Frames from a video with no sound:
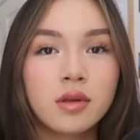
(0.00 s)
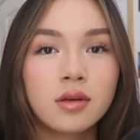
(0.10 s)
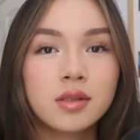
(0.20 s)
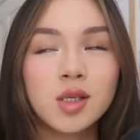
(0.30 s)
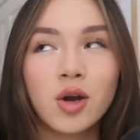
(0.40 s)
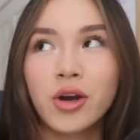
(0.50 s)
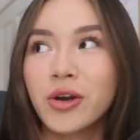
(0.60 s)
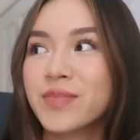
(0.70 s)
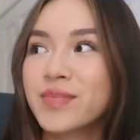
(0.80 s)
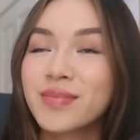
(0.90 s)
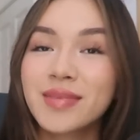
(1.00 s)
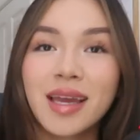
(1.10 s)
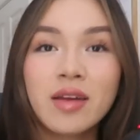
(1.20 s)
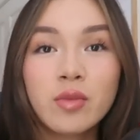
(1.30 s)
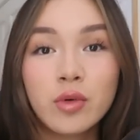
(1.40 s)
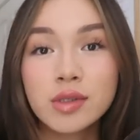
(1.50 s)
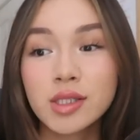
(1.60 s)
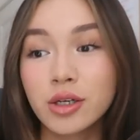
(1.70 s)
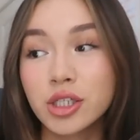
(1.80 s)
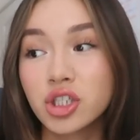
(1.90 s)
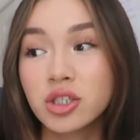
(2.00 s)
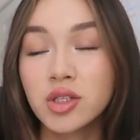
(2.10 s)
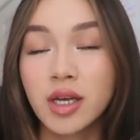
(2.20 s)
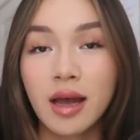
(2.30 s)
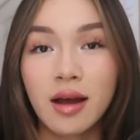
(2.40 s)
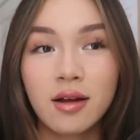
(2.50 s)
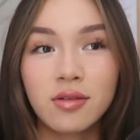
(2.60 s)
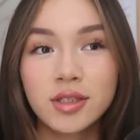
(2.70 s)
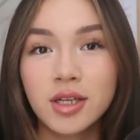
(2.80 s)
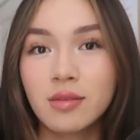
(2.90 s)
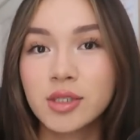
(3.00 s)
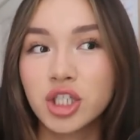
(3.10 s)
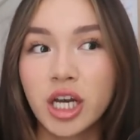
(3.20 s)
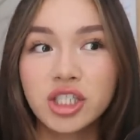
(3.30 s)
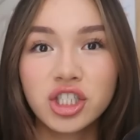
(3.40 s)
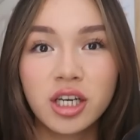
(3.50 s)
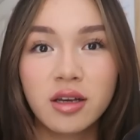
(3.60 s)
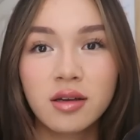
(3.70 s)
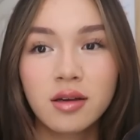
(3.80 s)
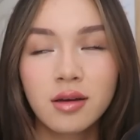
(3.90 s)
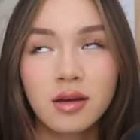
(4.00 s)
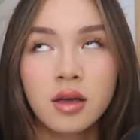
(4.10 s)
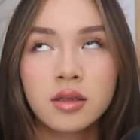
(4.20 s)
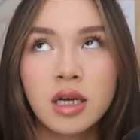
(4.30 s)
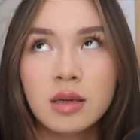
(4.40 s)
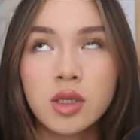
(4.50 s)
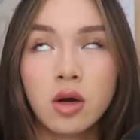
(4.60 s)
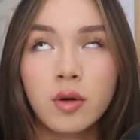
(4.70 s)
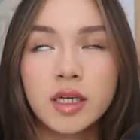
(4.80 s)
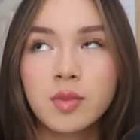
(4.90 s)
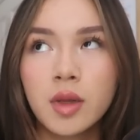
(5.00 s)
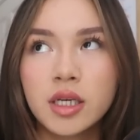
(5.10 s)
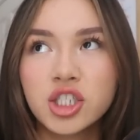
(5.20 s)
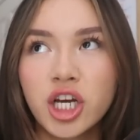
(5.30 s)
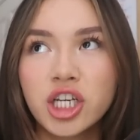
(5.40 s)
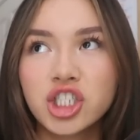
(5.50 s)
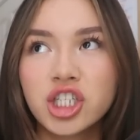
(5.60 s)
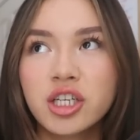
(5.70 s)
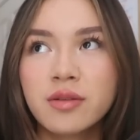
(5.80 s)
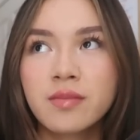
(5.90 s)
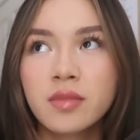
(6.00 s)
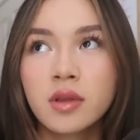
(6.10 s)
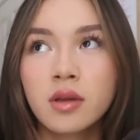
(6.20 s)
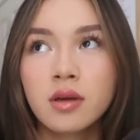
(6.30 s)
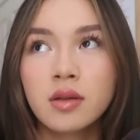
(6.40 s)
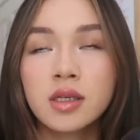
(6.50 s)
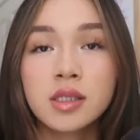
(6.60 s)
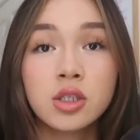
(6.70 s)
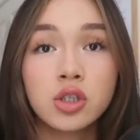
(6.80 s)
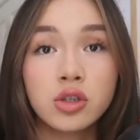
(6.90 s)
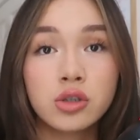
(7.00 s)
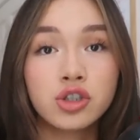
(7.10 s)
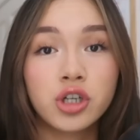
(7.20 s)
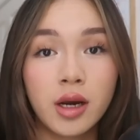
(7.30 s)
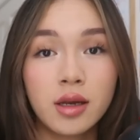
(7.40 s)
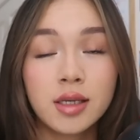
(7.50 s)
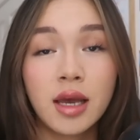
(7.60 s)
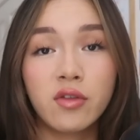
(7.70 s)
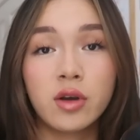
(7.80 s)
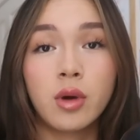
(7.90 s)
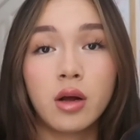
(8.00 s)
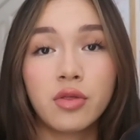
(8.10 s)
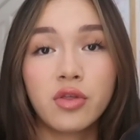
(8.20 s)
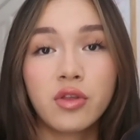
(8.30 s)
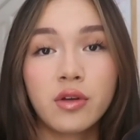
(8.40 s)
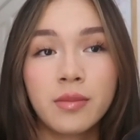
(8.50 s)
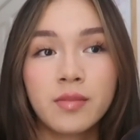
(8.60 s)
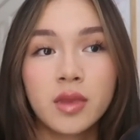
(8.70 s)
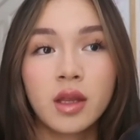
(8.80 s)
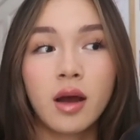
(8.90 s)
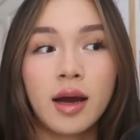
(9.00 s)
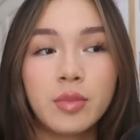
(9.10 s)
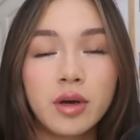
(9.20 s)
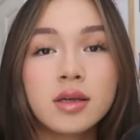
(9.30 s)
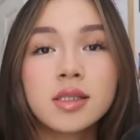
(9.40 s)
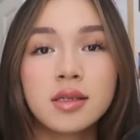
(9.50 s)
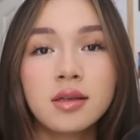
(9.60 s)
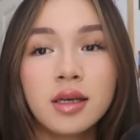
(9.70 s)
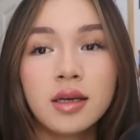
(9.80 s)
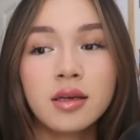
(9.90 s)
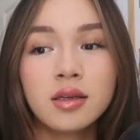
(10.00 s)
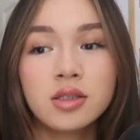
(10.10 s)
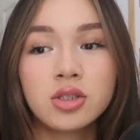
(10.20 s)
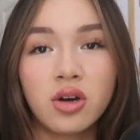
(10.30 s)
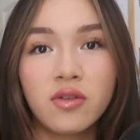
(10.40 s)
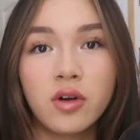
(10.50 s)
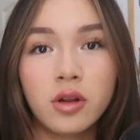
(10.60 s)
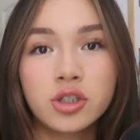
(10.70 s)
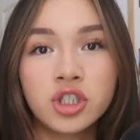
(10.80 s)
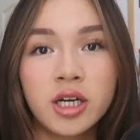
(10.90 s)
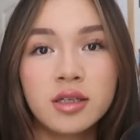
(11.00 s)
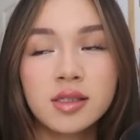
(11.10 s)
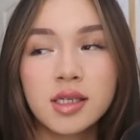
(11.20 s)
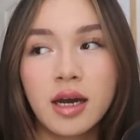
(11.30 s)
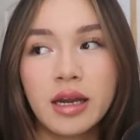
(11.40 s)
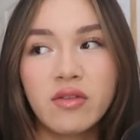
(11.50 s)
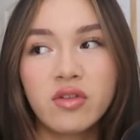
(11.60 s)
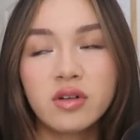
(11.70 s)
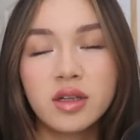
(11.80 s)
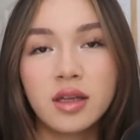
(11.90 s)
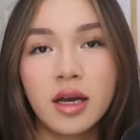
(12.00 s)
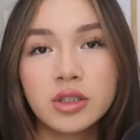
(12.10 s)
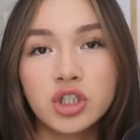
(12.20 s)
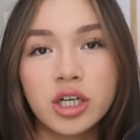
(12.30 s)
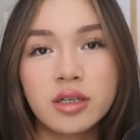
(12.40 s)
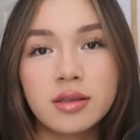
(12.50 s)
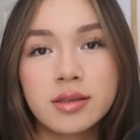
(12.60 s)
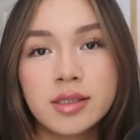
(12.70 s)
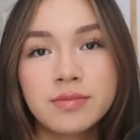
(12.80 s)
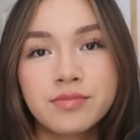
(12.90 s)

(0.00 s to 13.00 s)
So, even more so, it shows you how the times are changing Times are always bloody changing. There's a new trend every month. I personally don't follow trends, I never really like trends.